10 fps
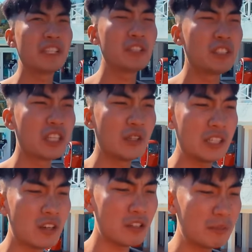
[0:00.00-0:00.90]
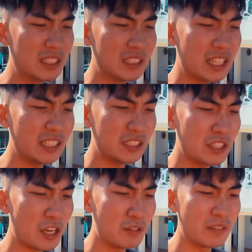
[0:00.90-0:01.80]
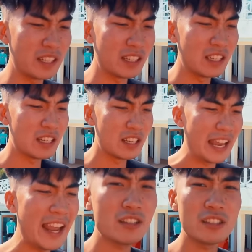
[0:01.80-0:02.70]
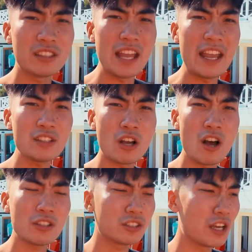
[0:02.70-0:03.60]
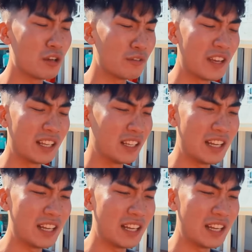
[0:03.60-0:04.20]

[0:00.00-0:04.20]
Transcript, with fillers: videos ago, he called me skinny stove and and and tall stove and